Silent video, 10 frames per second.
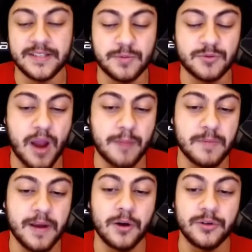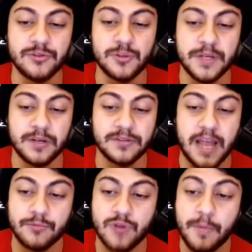Subscribe to my own YouTube channel,
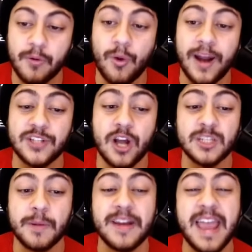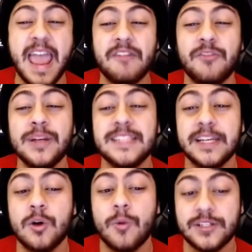Dime Dropper, where I talked about every
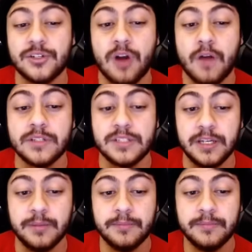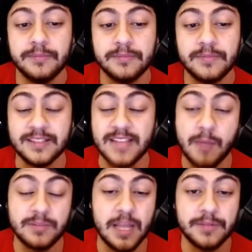single Western Conference team and
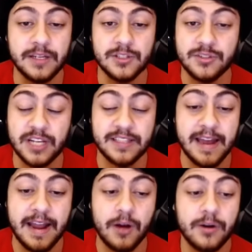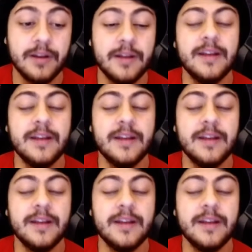timestamped it. So check that out.